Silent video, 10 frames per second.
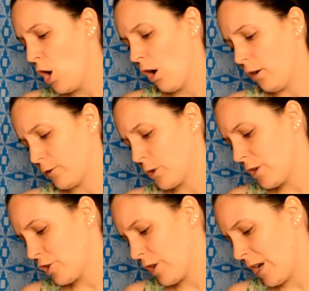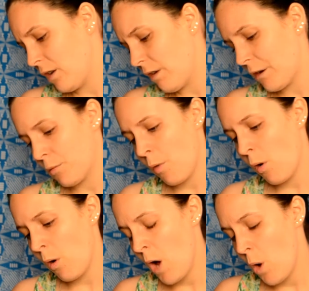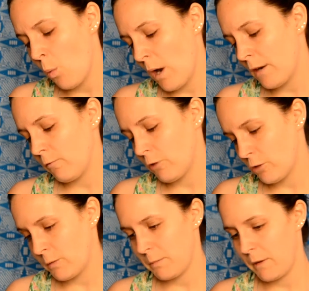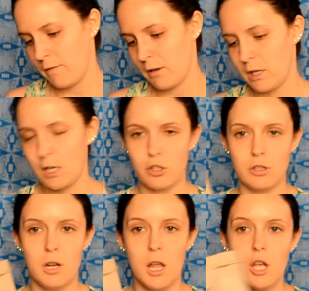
of 280 Rand or more, one of which must be a foundation.